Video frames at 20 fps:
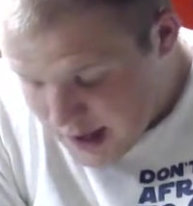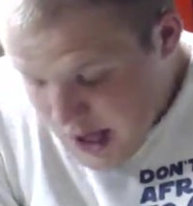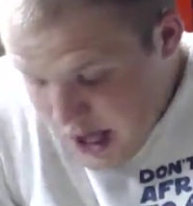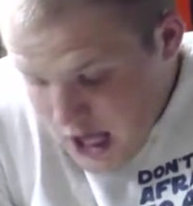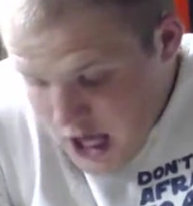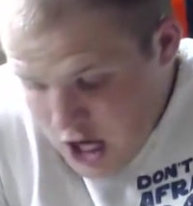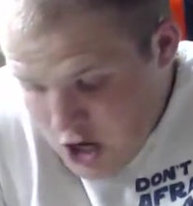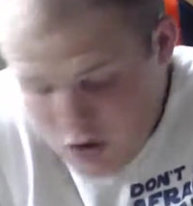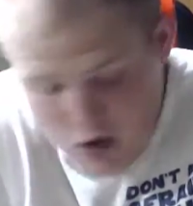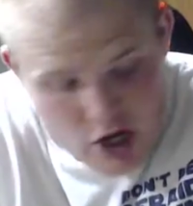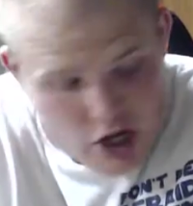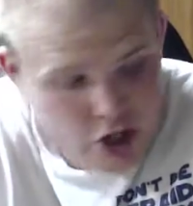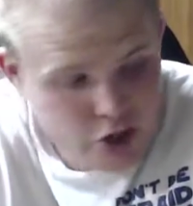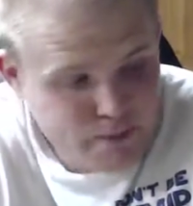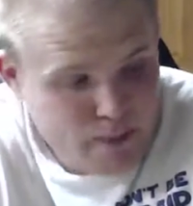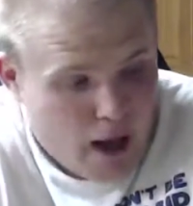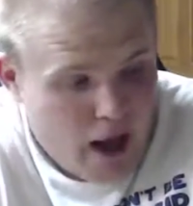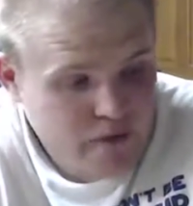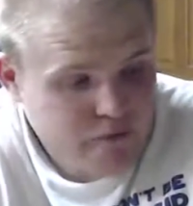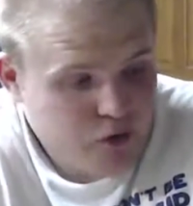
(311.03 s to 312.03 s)
It's
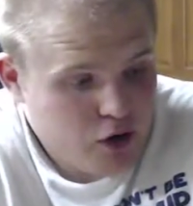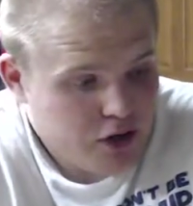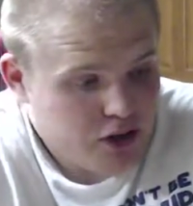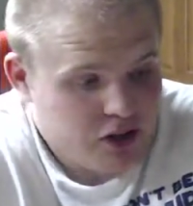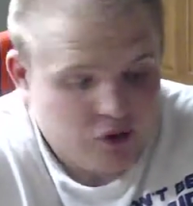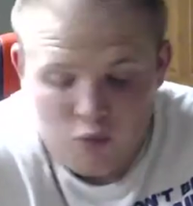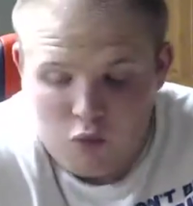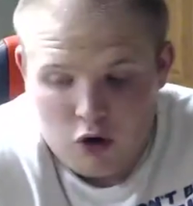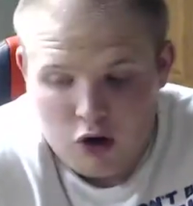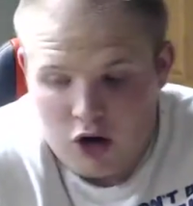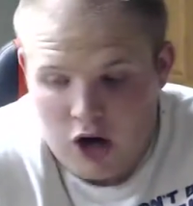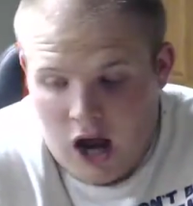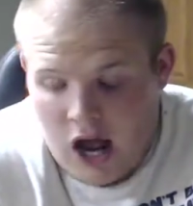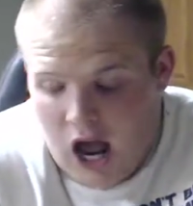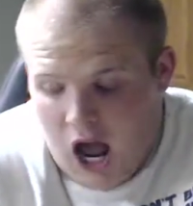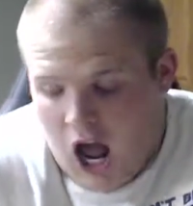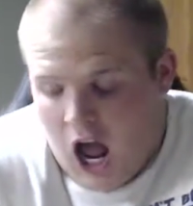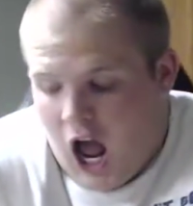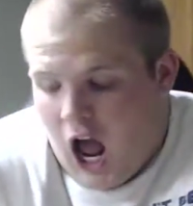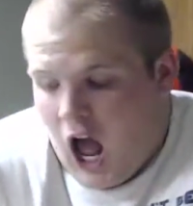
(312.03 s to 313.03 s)
by far the worst.
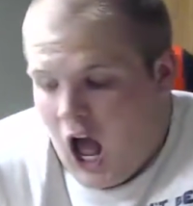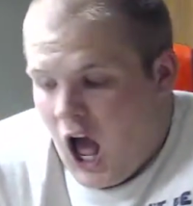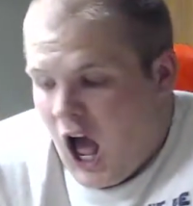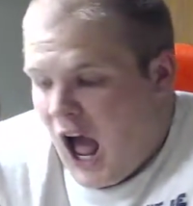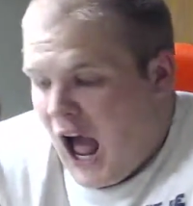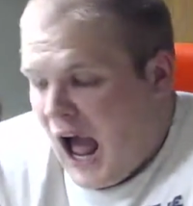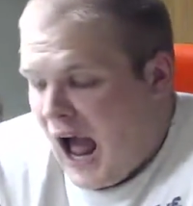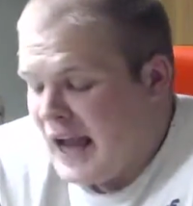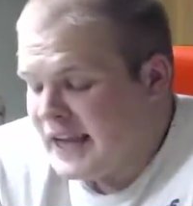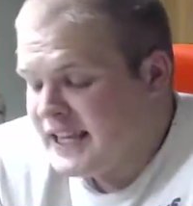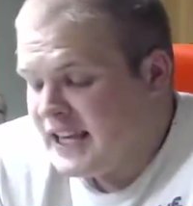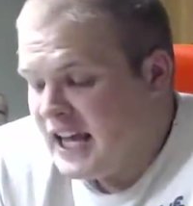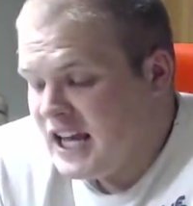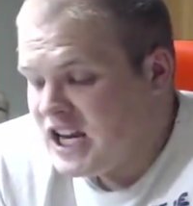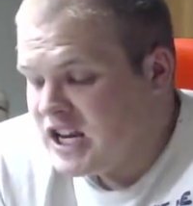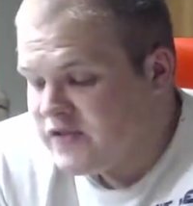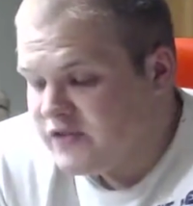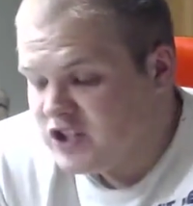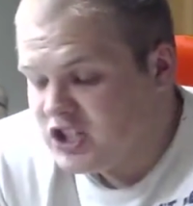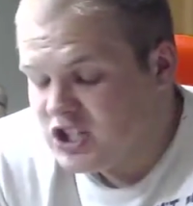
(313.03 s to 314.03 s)
I can't
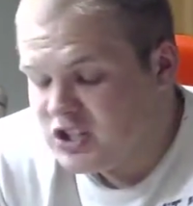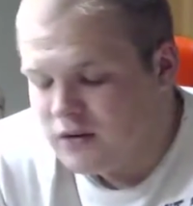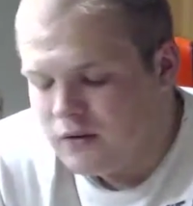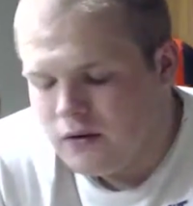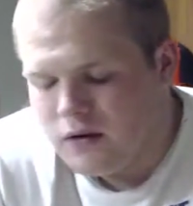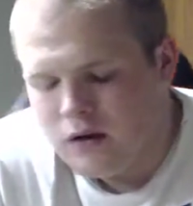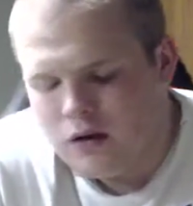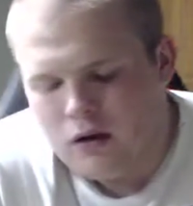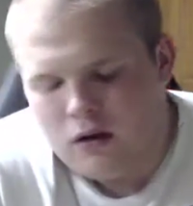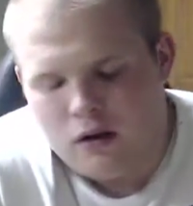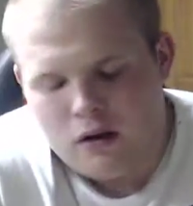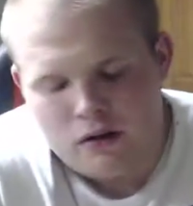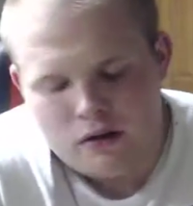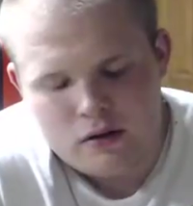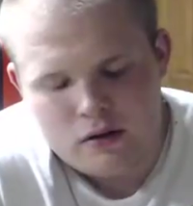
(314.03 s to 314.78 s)
even. Ugh.